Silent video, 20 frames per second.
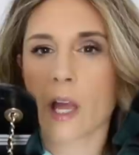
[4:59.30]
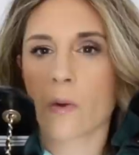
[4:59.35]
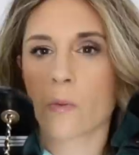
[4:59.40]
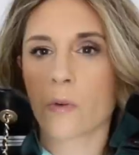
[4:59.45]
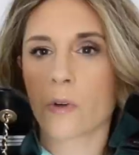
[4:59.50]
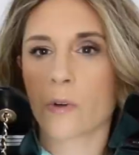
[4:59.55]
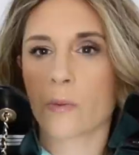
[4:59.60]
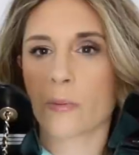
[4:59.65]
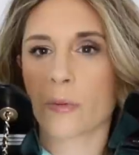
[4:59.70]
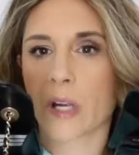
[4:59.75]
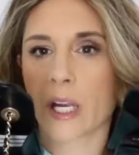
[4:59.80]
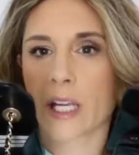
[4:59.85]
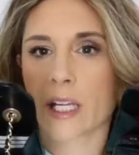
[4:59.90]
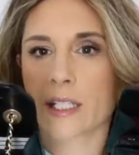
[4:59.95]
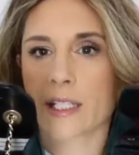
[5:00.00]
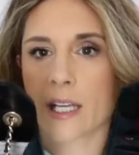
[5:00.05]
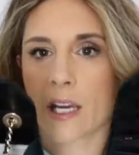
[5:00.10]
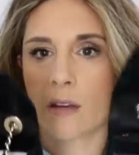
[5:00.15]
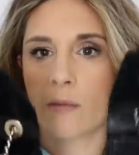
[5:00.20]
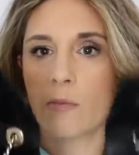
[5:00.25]
will break it
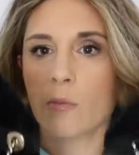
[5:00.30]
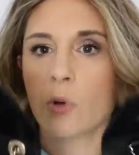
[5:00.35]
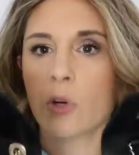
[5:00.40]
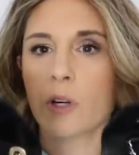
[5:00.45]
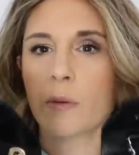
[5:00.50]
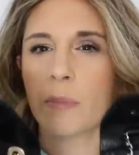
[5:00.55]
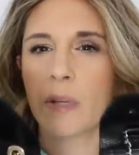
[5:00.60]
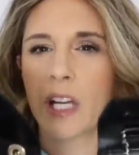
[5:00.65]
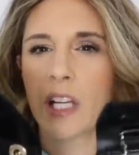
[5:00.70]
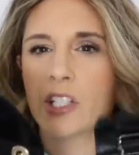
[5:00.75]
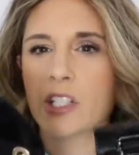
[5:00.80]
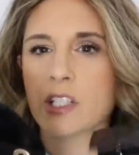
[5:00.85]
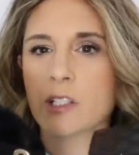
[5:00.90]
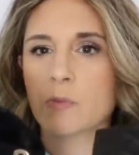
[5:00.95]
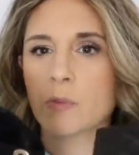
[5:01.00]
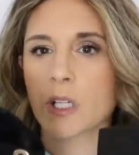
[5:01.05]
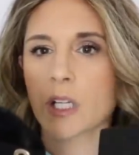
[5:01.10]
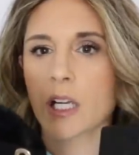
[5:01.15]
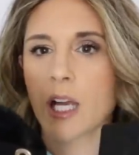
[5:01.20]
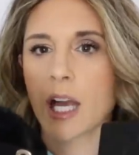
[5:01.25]
down more, but I just
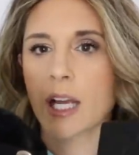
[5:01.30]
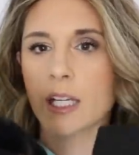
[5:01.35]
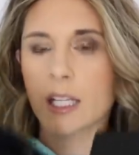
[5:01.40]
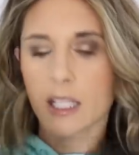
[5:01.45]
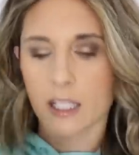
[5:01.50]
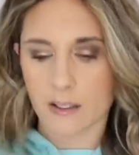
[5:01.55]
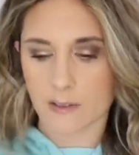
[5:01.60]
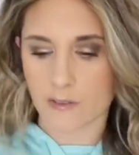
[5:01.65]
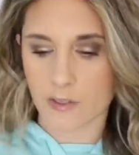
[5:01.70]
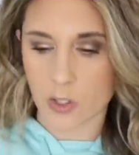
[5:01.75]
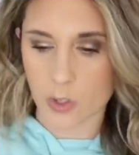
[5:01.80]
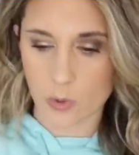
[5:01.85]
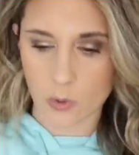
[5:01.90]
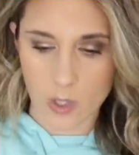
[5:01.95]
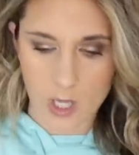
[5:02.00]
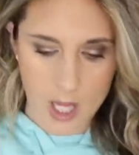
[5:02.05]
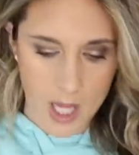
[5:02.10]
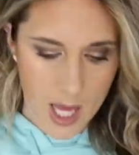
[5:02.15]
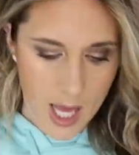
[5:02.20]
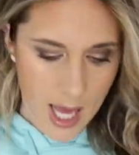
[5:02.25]
want to kind of give you
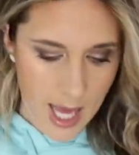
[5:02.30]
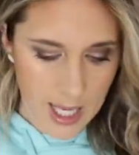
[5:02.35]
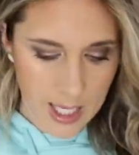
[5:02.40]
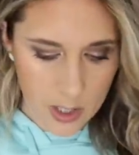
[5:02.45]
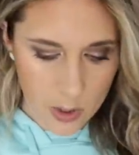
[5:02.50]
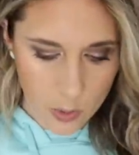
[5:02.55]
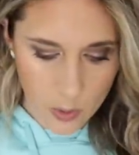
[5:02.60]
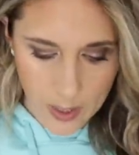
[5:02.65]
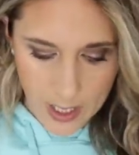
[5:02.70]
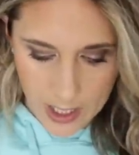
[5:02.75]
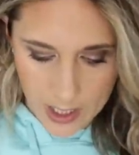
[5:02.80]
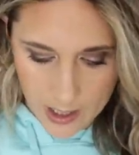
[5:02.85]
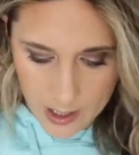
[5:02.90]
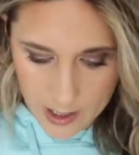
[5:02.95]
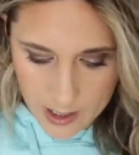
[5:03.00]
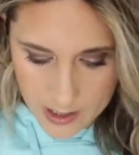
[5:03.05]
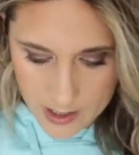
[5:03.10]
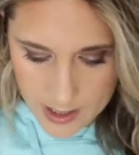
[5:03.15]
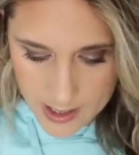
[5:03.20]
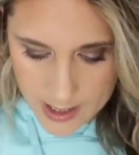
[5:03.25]
a quick
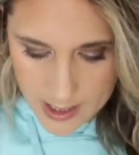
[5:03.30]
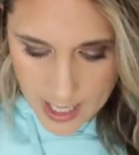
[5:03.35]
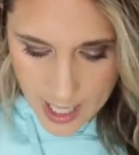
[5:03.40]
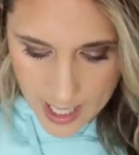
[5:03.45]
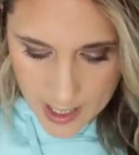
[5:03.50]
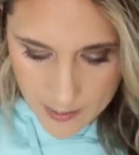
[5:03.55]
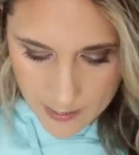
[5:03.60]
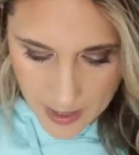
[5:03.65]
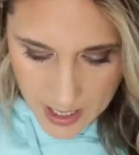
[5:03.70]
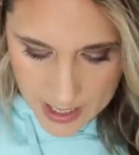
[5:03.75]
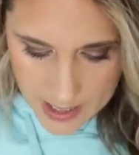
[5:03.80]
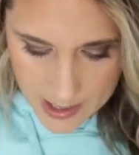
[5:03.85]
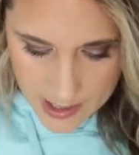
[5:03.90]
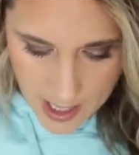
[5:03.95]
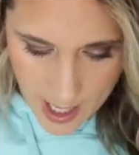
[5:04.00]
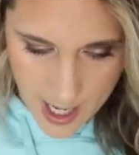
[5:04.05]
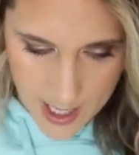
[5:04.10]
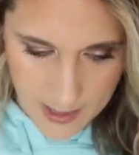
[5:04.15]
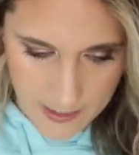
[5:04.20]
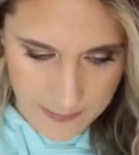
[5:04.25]
side by
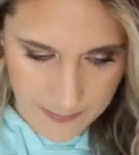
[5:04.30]
side.